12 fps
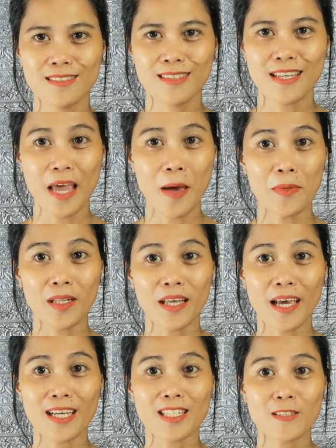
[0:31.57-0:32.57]
The
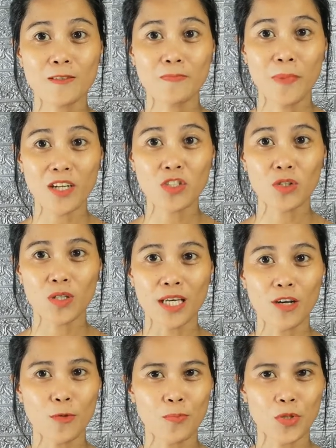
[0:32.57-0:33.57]
MLA is
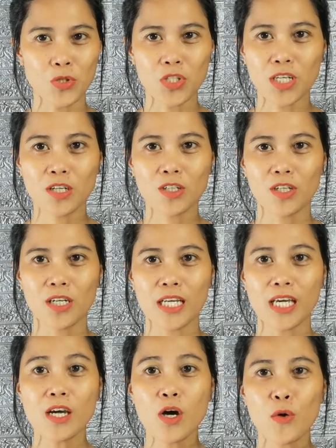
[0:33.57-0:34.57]
especially or
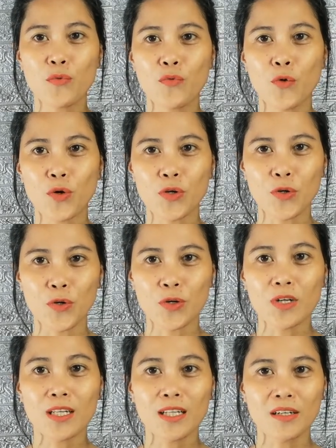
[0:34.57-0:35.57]
particularly for
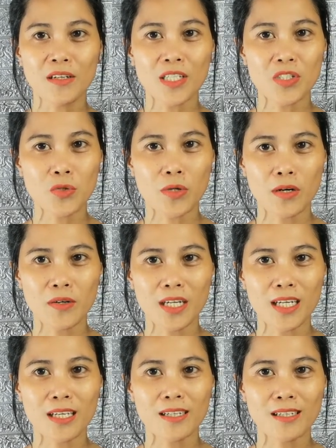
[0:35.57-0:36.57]
your
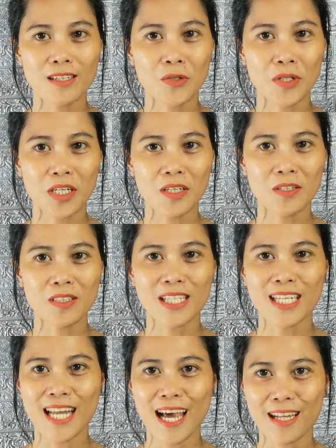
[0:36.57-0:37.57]
literary critical
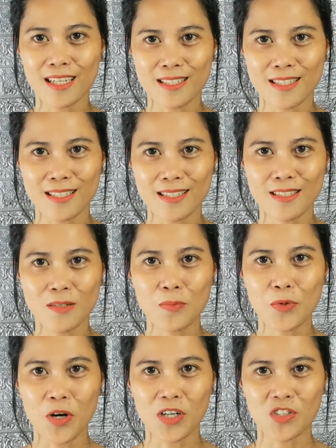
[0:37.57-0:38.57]
analysis
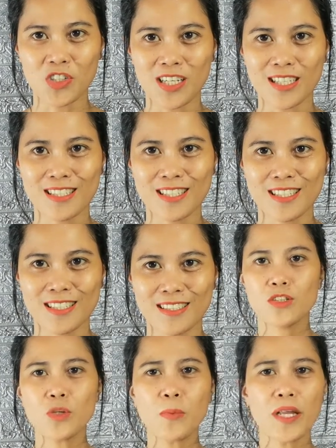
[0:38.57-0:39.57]
project.
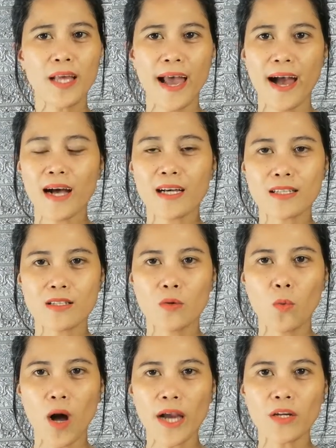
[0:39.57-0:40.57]
You might ask,
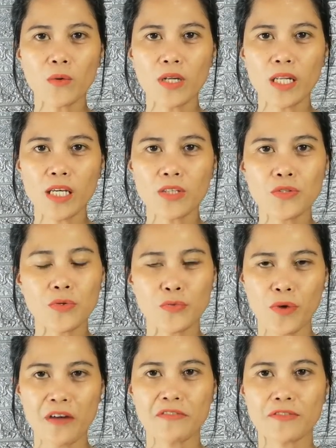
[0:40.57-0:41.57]
why do we need to
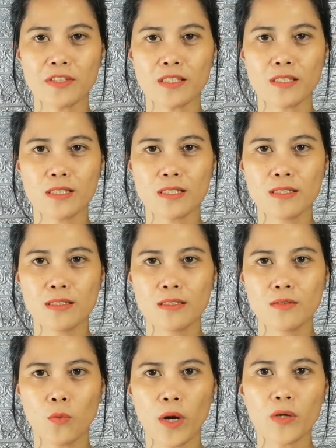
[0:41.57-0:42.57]
reference?
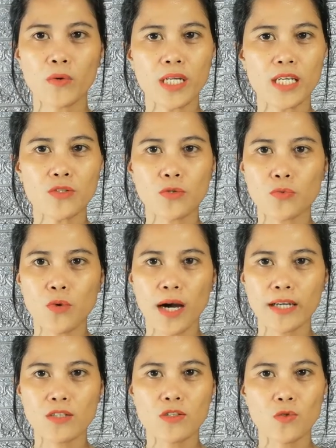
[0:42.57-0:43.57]
Why do we need to
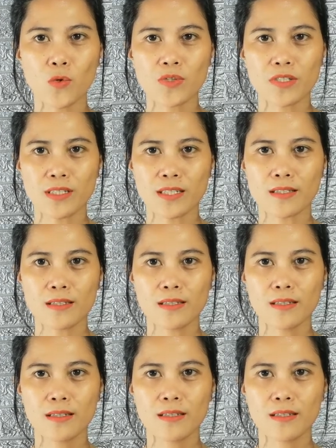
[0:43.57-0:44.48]
write sources?